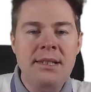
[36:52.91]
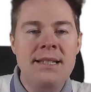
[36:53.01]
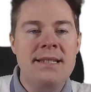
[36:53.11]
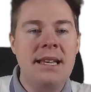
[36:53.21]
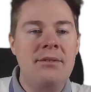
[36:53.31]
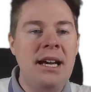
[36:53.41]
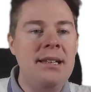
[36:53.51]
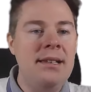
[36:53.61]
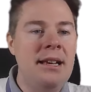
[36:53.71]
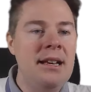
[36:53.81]
Save
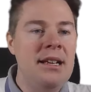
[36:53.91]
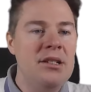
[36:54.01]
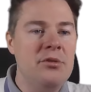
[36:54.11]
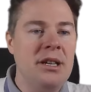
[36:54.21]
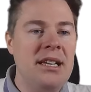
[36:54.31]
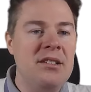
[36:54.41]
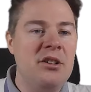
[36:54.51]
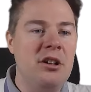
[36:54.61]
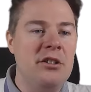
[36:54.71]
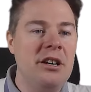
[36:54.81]
that, so we get the
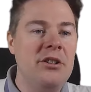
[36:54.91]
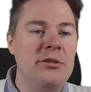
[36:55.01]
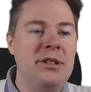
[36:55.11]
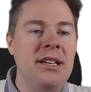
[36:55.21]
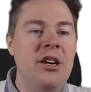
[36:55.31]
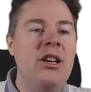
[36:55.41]
color encoding.